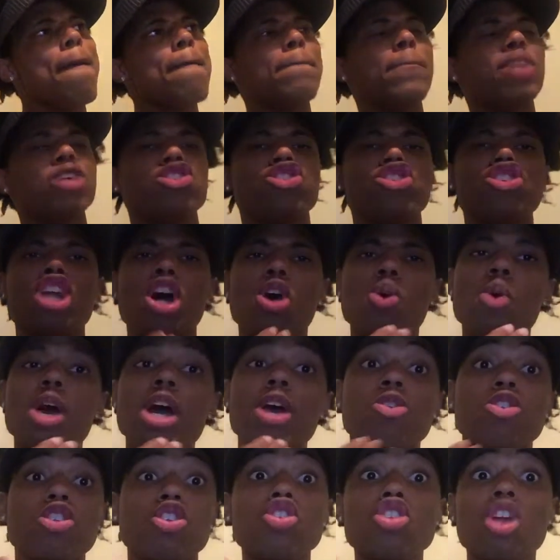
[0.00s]
But you know
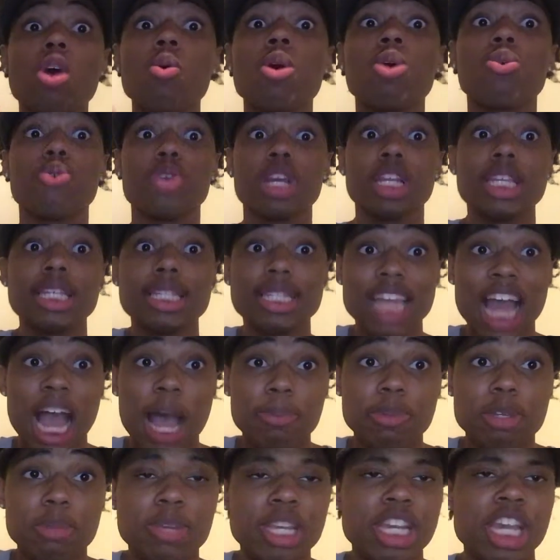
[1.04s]
what? You know what really
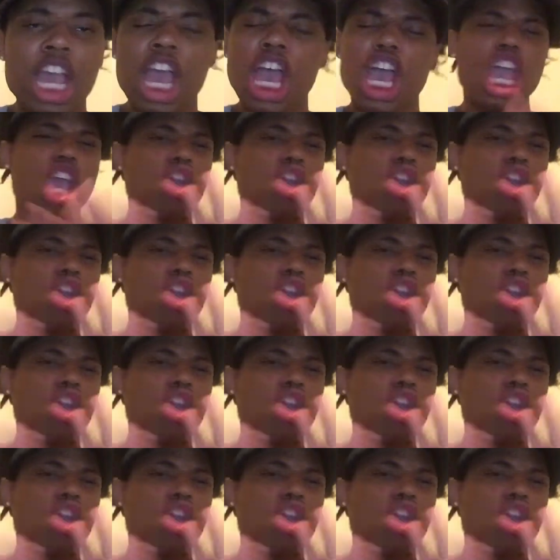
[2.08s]
stopped me?